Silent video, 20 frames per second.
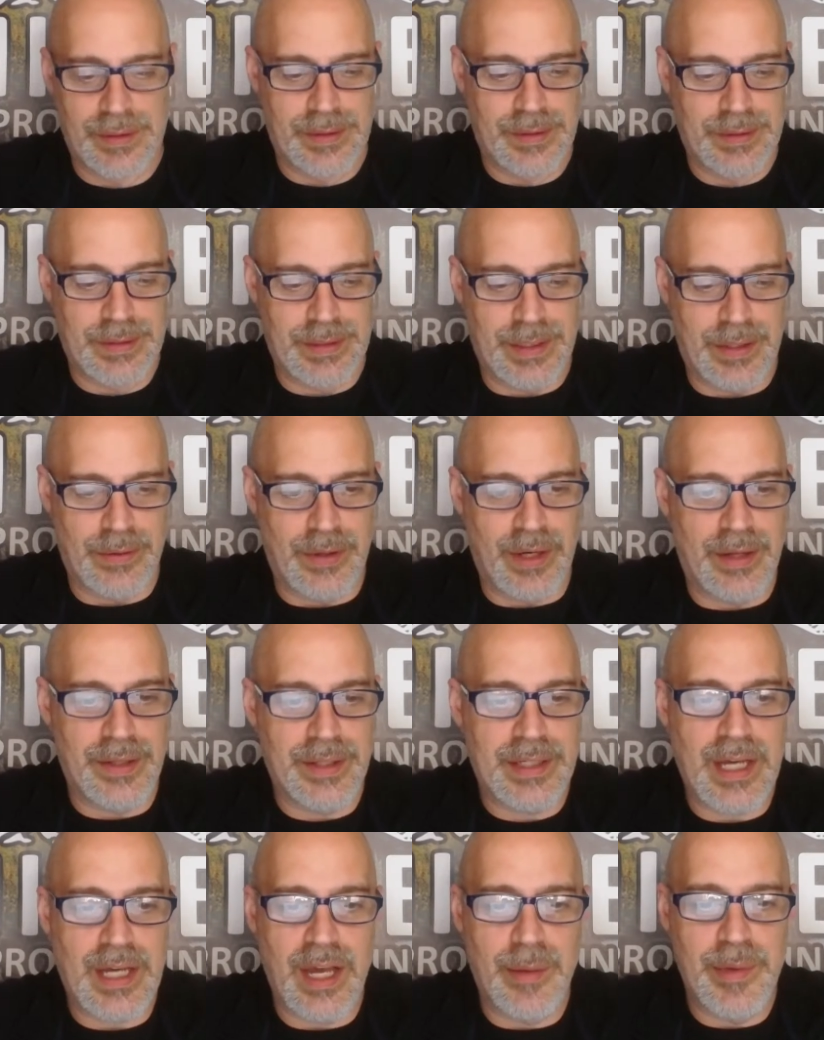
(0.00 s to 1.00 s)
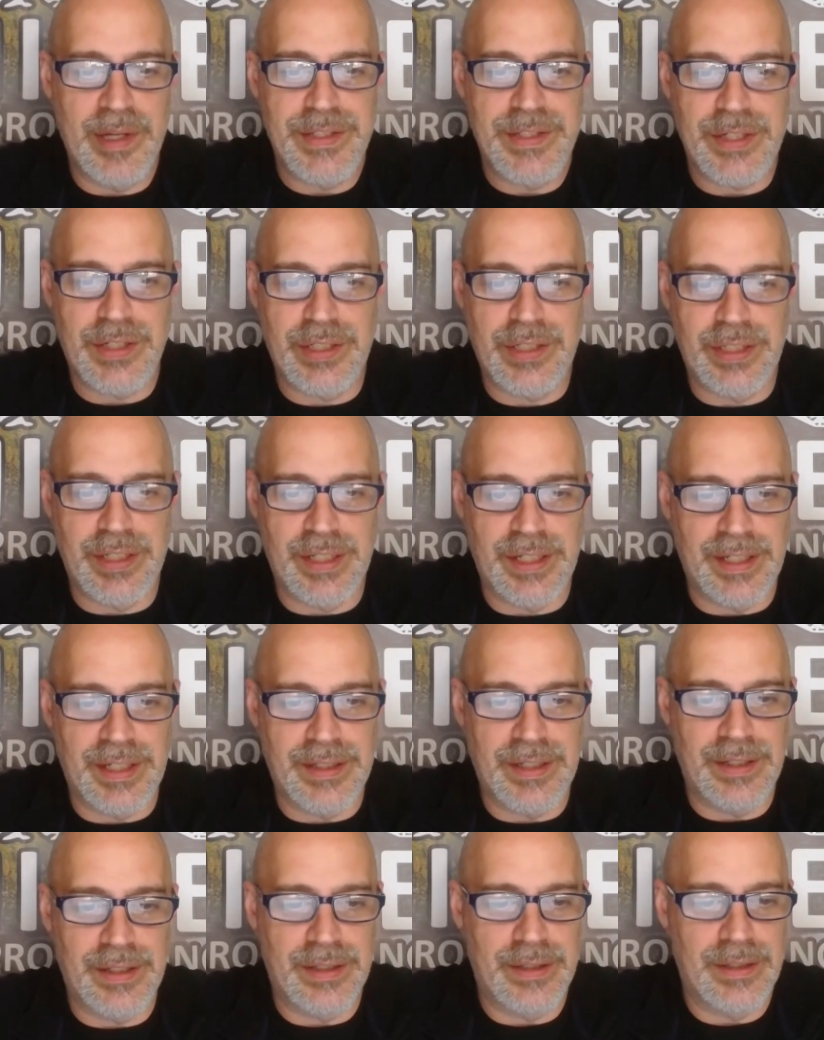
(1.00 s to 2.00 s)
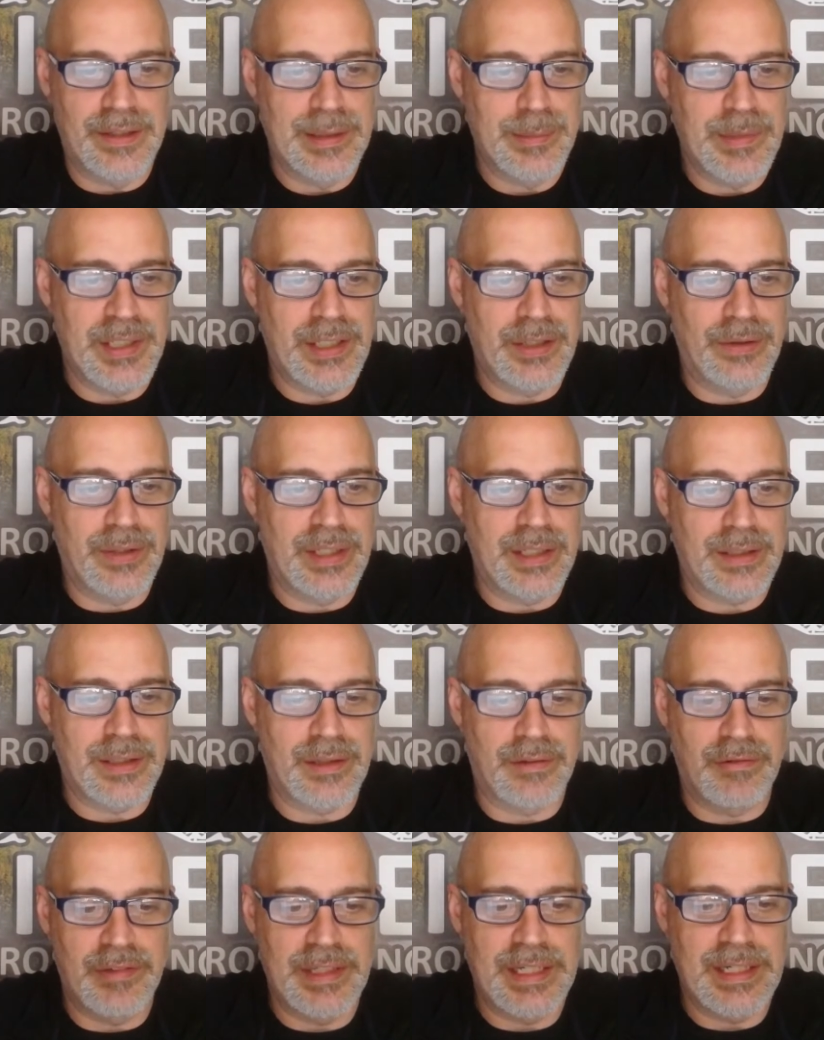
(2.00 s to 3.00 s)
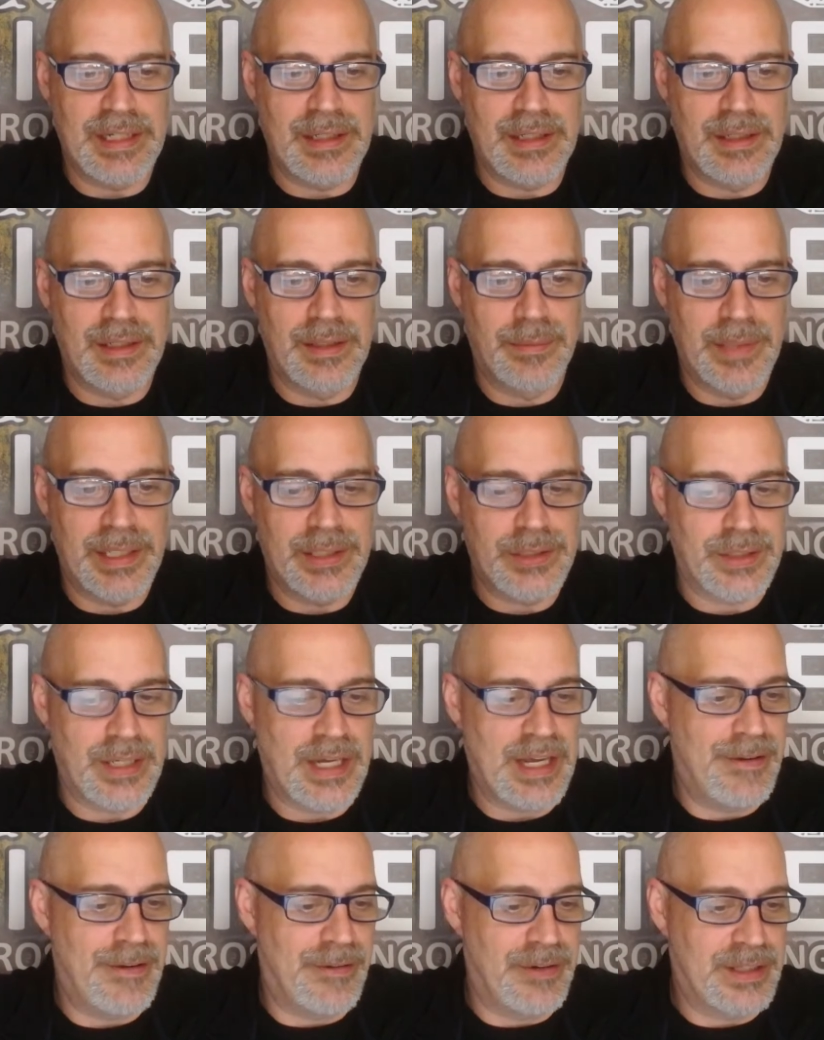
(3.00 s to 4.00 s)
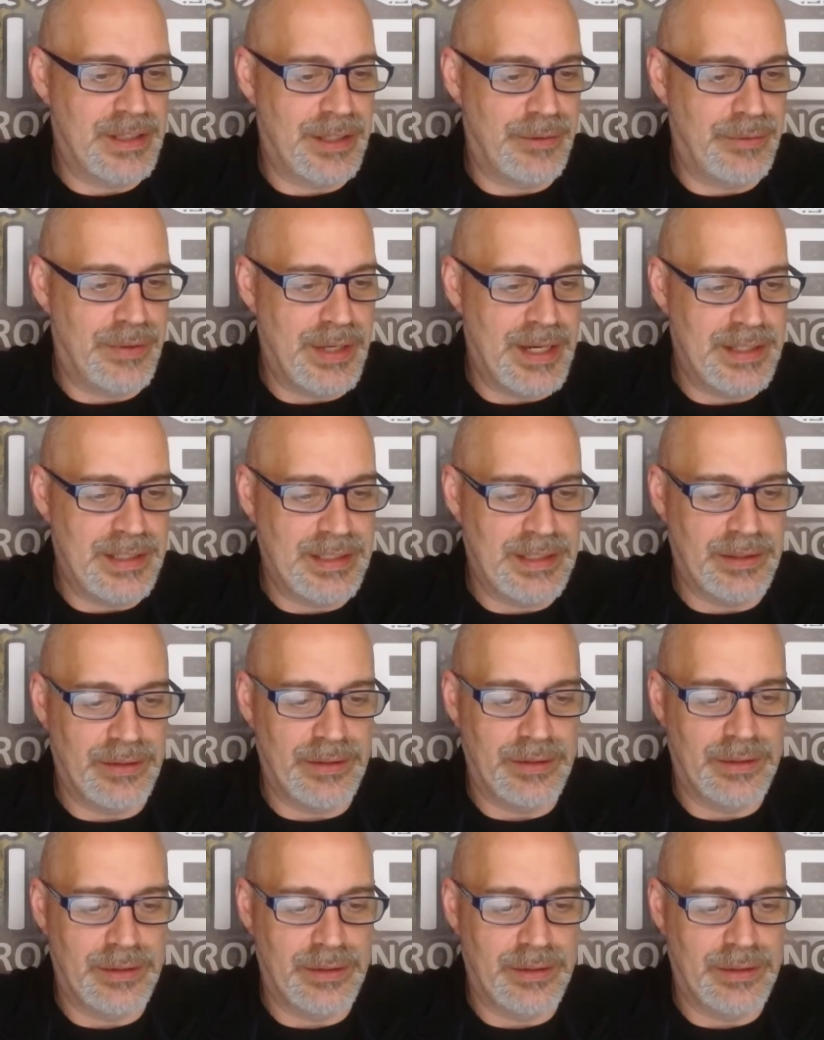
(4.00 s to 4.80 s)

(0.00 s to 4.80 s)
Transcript: So all the comments are good. Let me go get the link. Make sure I have everything ready.